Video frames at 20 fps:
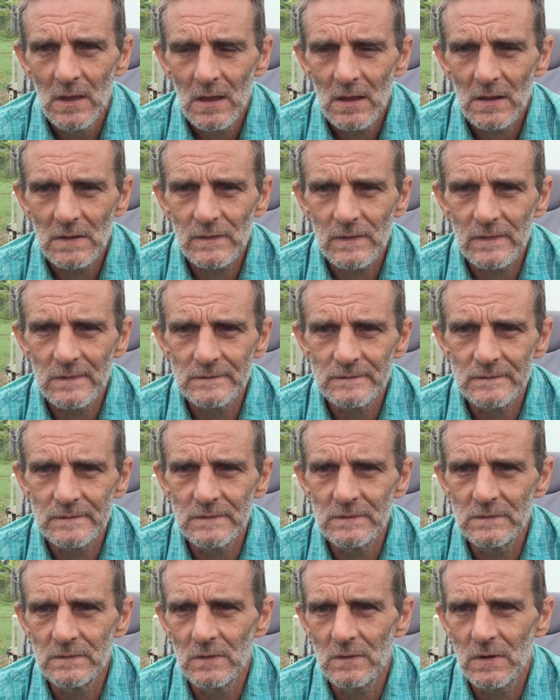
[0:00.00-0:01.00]
and
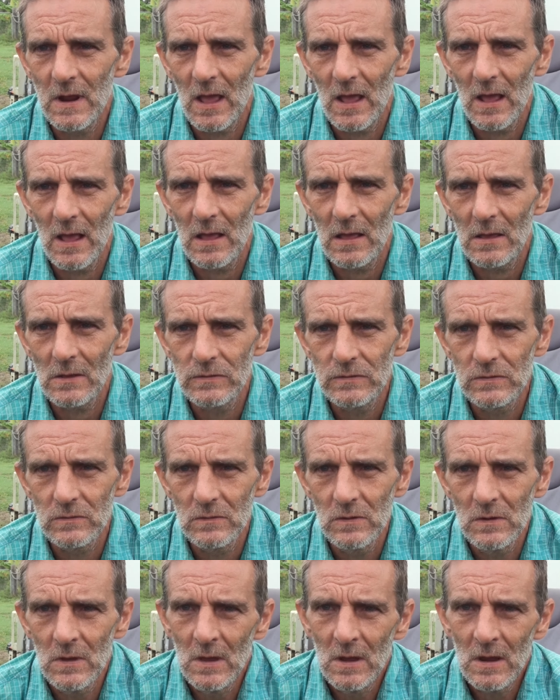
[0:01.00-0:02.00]
continue to
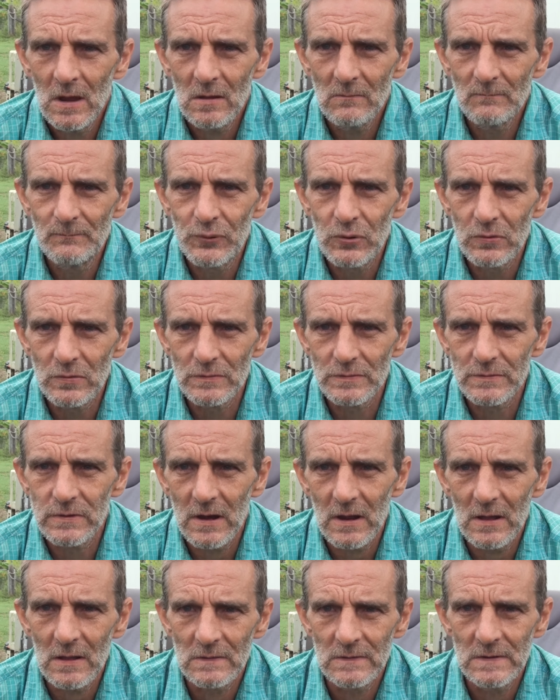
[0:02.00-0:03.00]
argue and pull
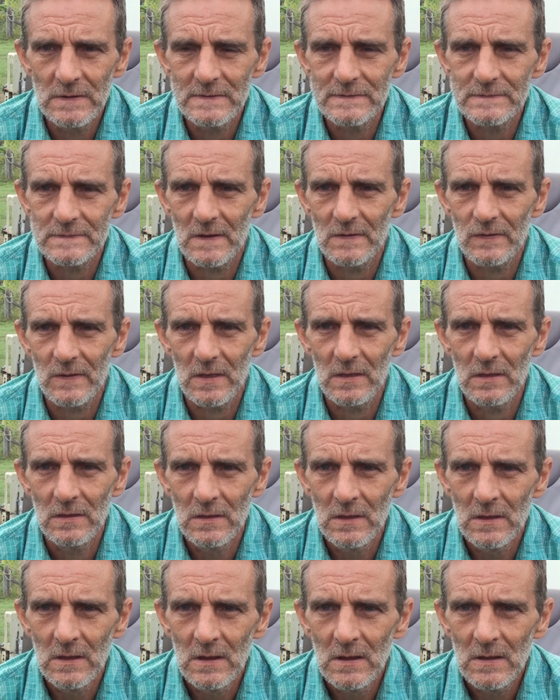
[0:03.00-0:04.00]
down each other
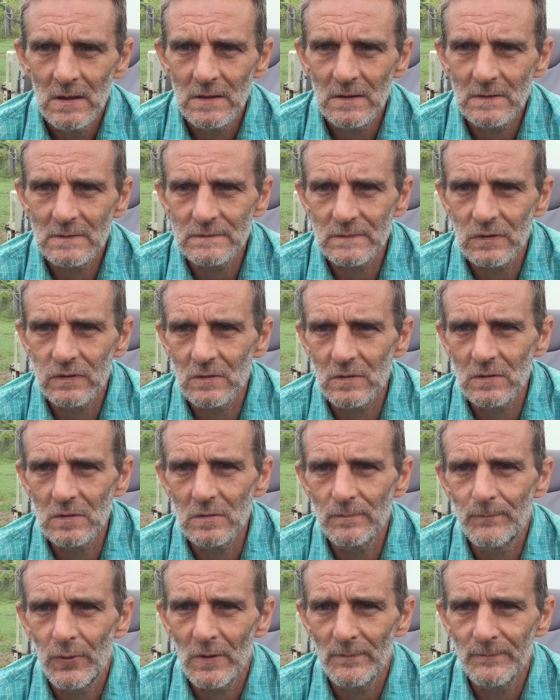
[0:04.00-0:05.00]
in a
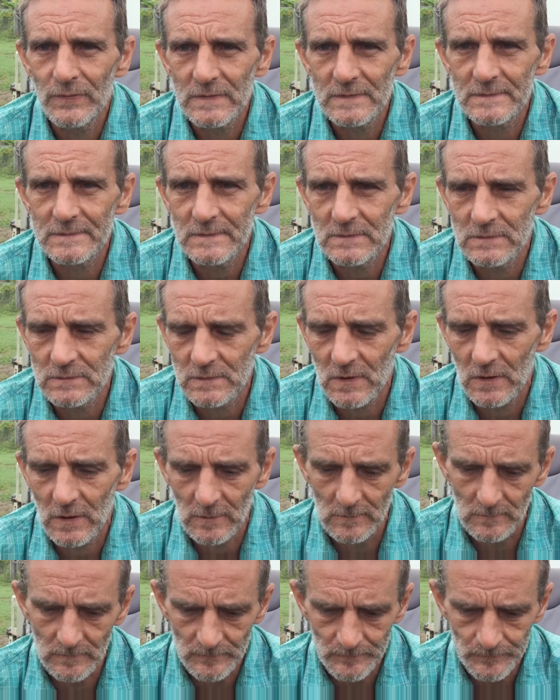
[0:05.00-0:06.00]
tall poppy
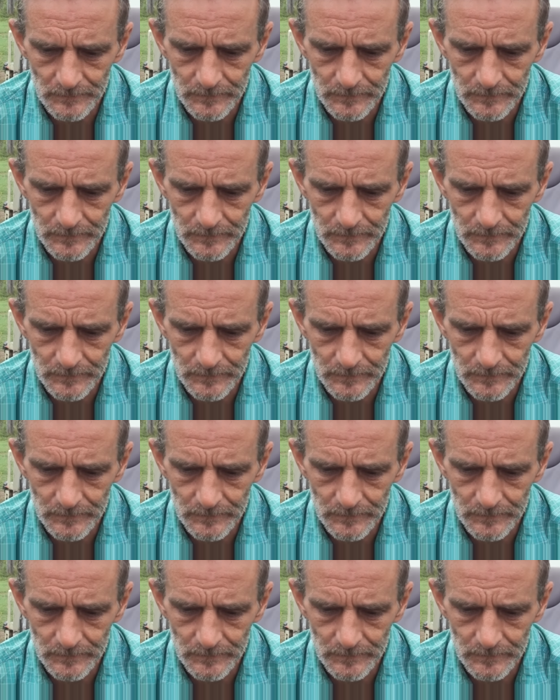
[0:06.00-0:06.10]
syndrome.